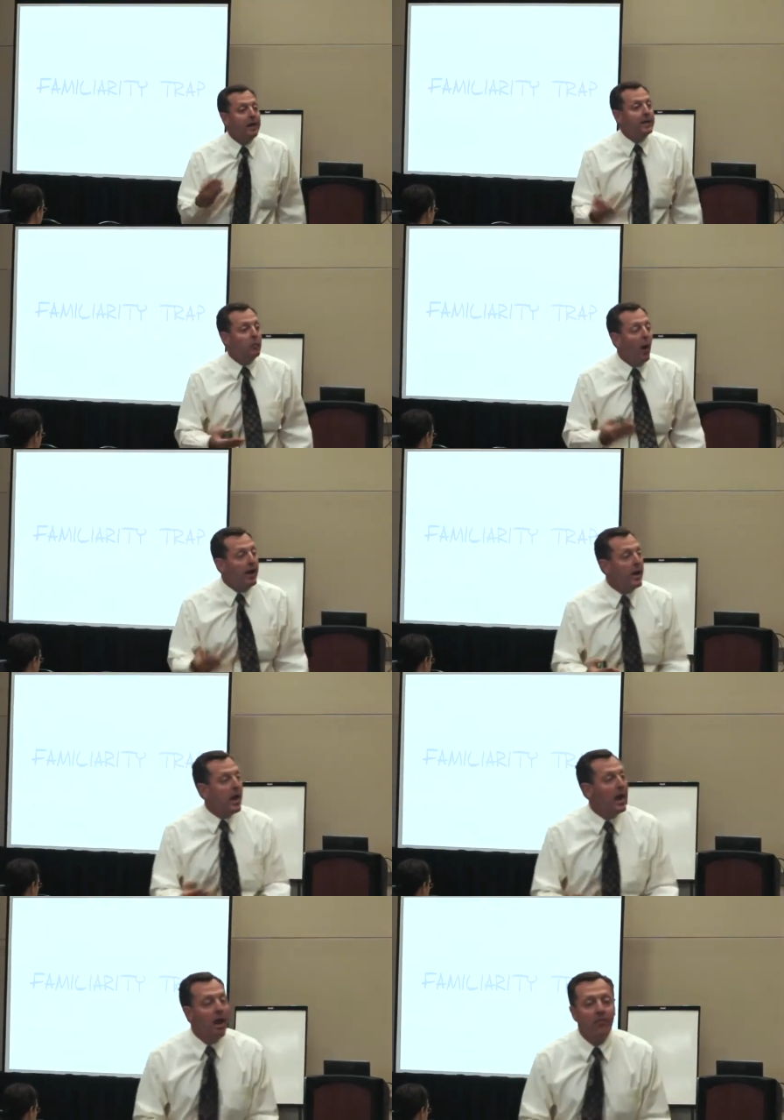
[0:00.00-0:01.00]
said, "Why do you
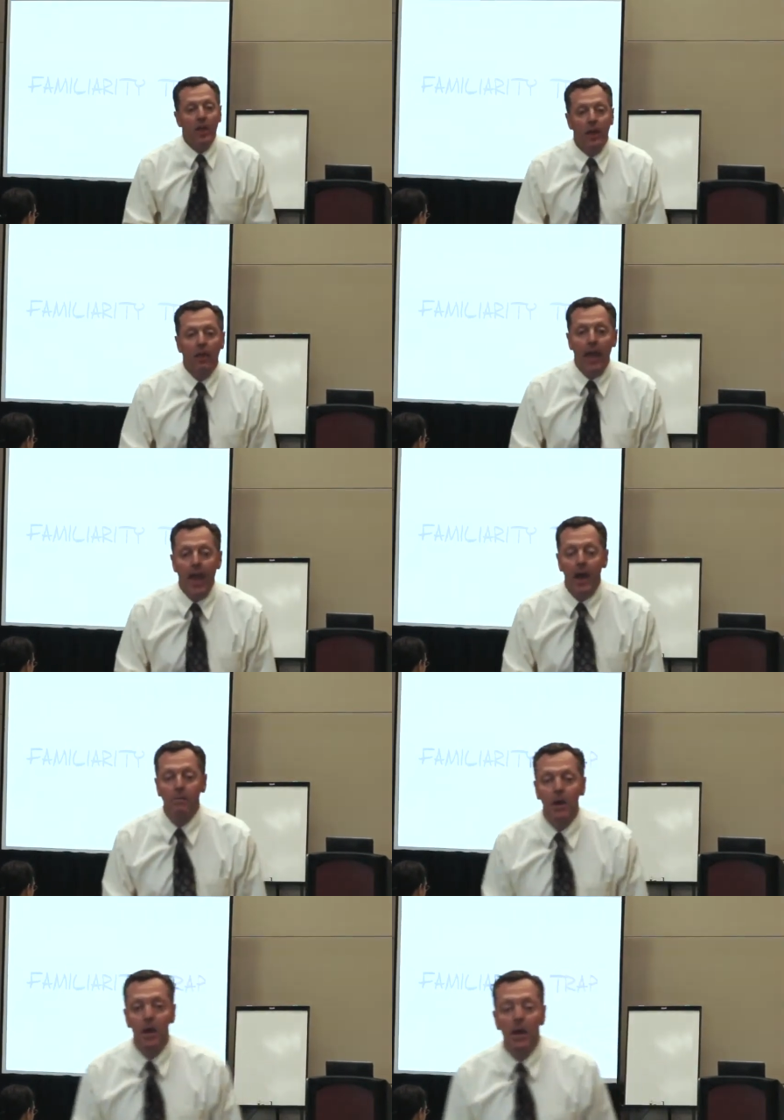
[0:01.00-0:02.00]
cut off the end of the
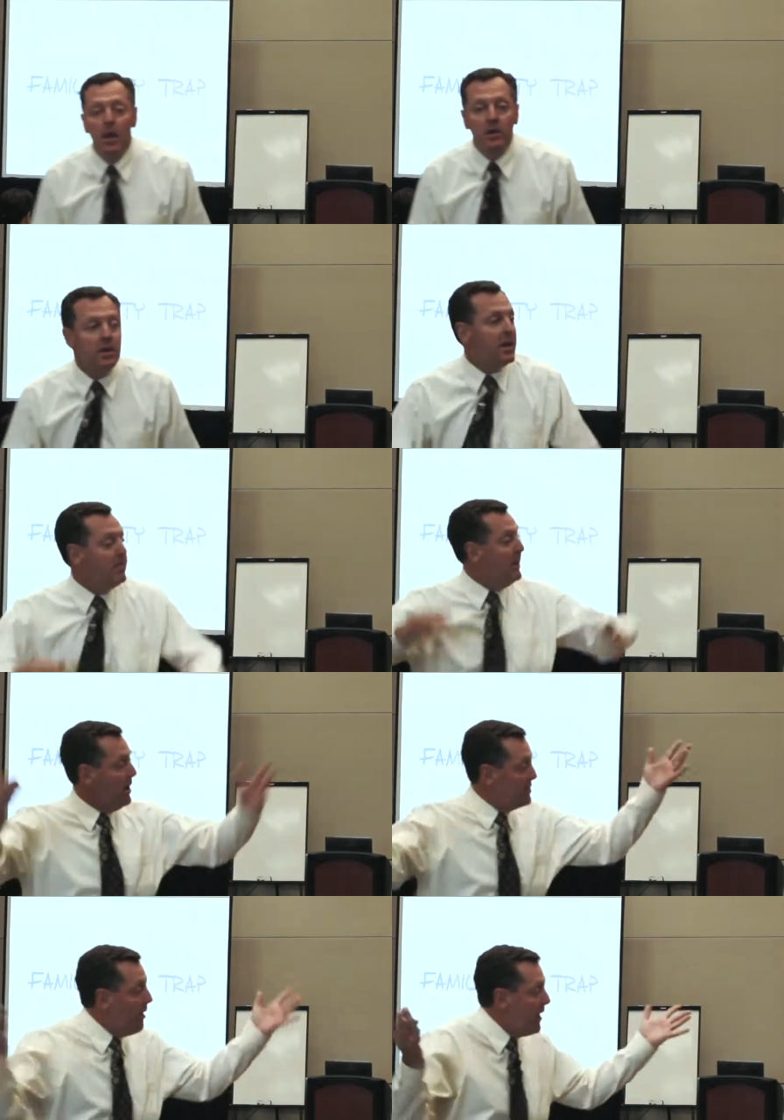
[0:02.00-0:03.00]
ham?" She says,
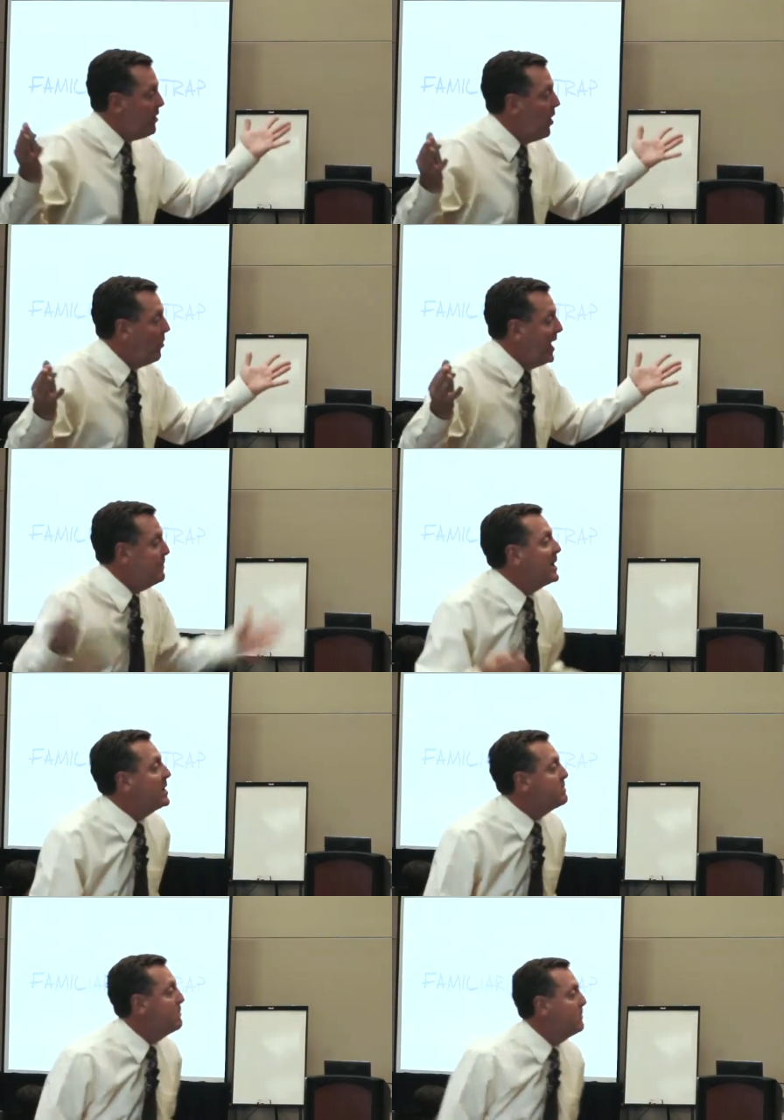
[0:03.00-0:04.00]
"Because, I don't know,
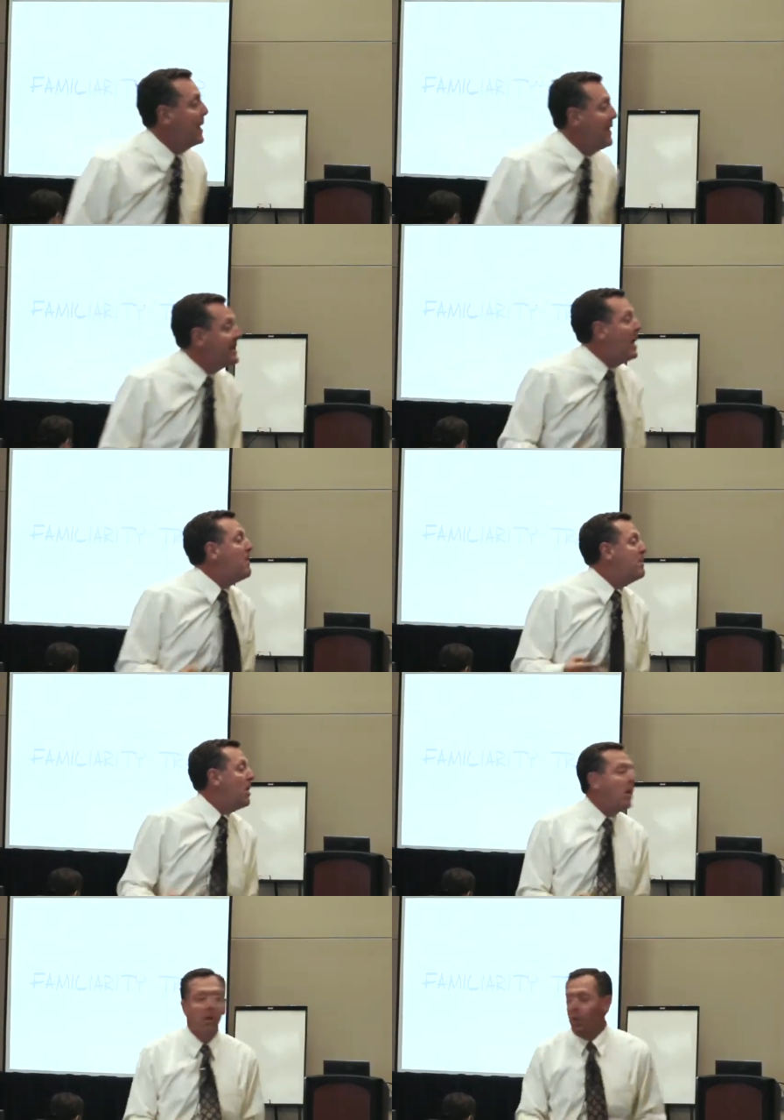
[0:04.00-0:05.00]
that's how my
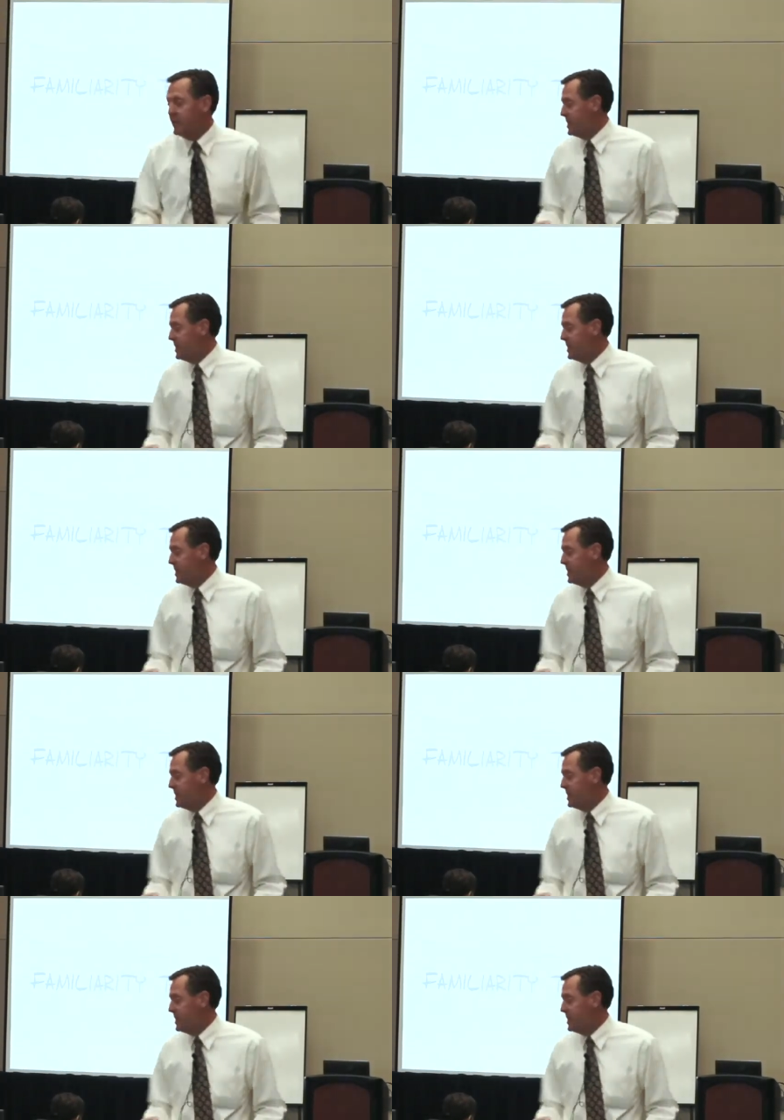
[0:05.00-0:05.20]
mom always